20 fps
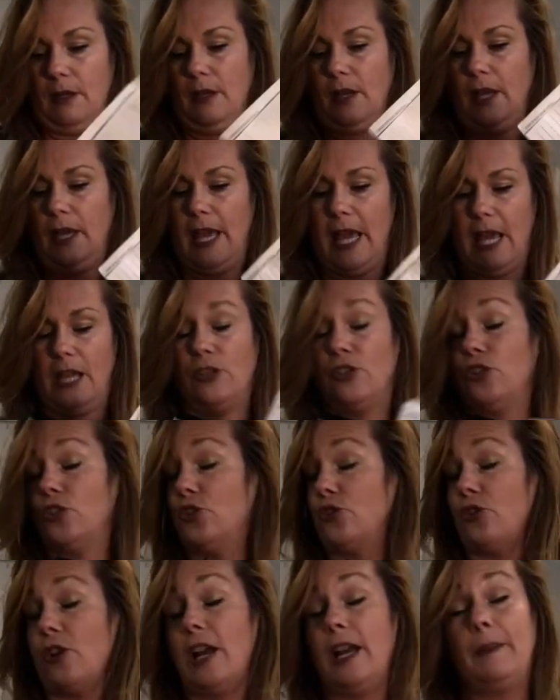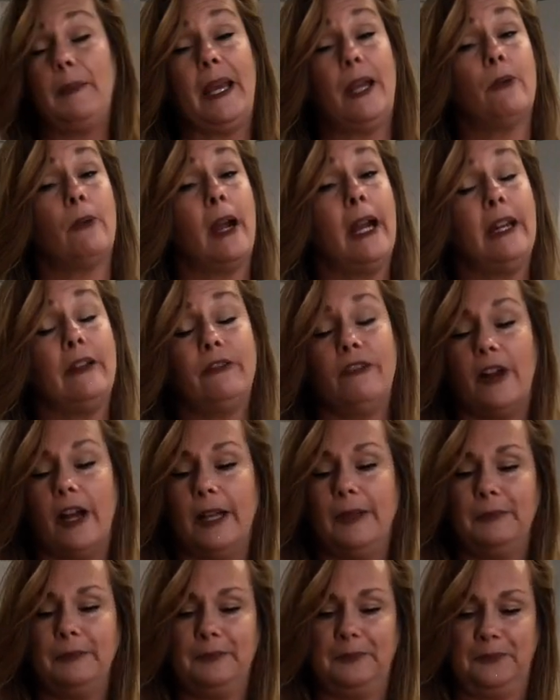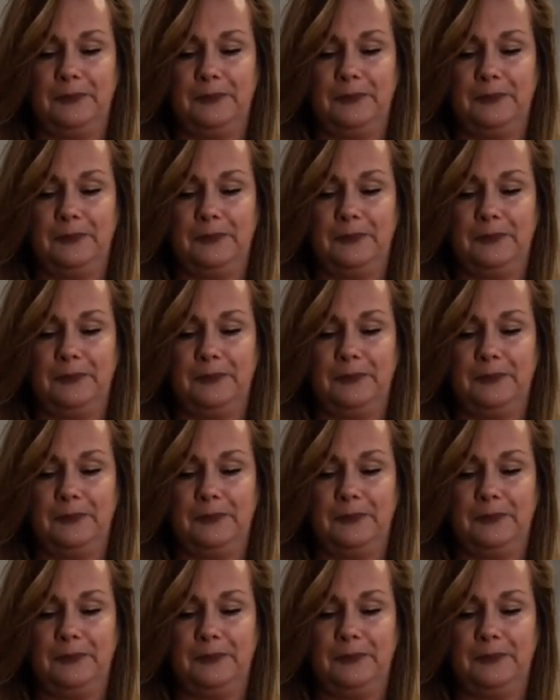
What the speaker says: Again, just try to make writing fun.